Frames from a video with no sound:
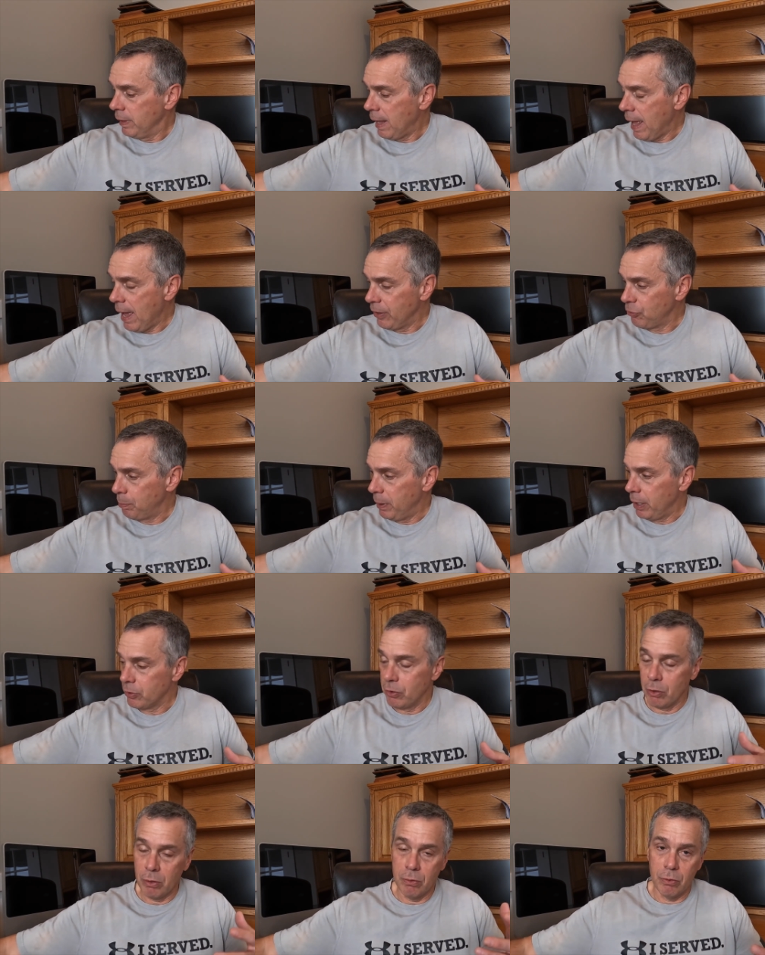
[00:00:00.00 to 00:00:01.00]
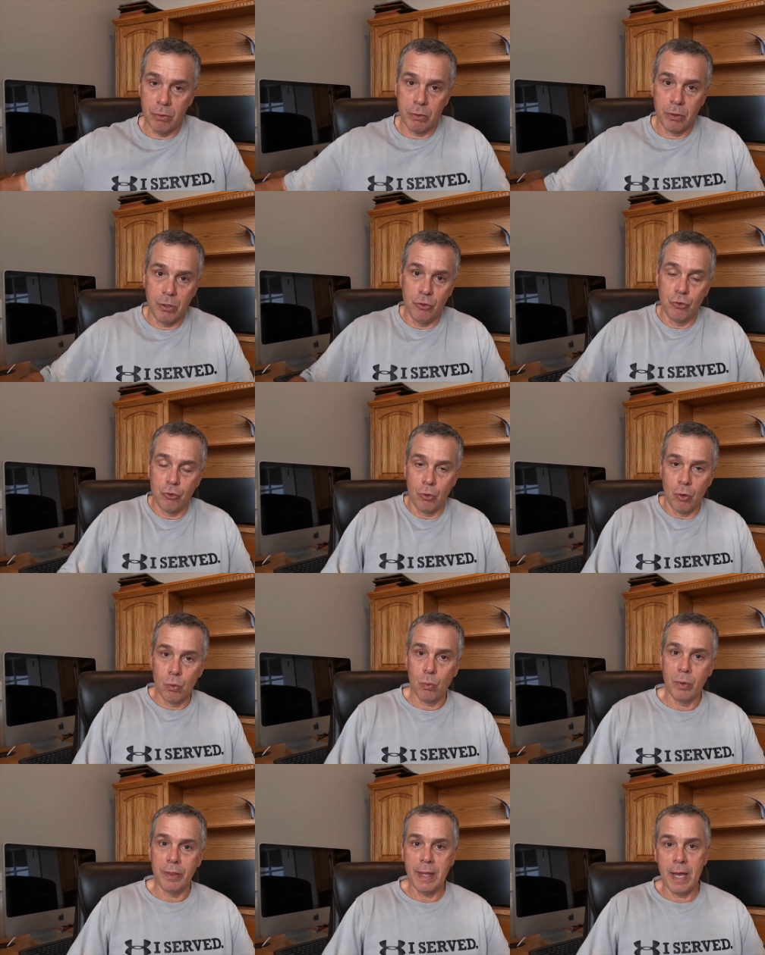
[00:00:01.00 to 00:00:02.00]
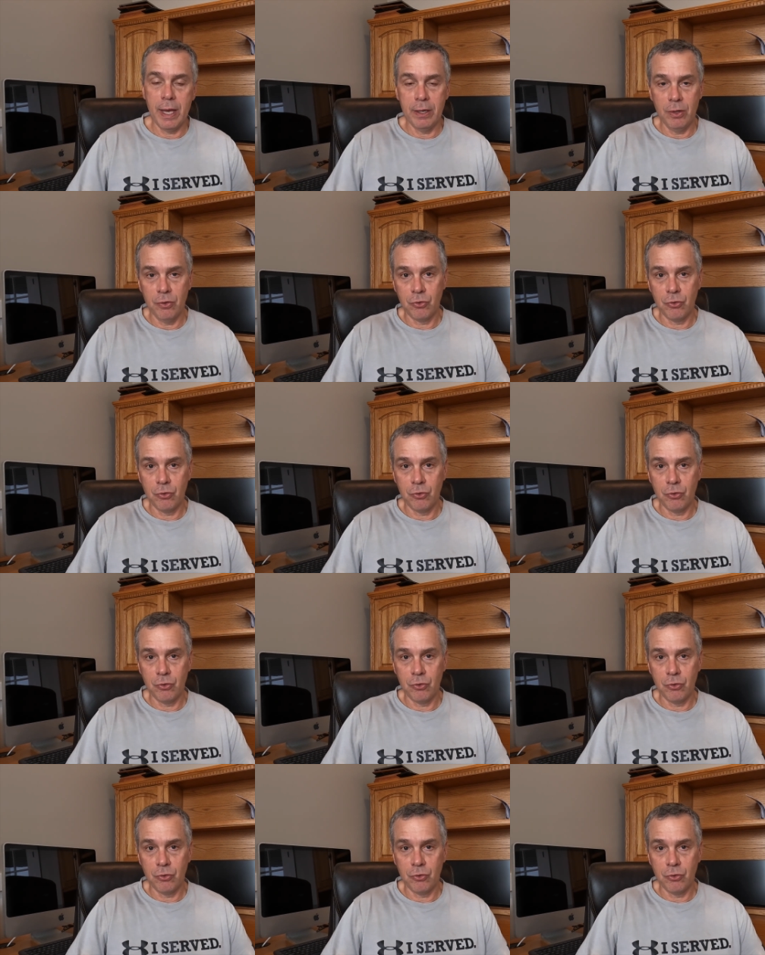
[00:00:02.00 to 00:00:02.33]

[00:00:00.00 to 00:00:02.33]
aspect or concern with that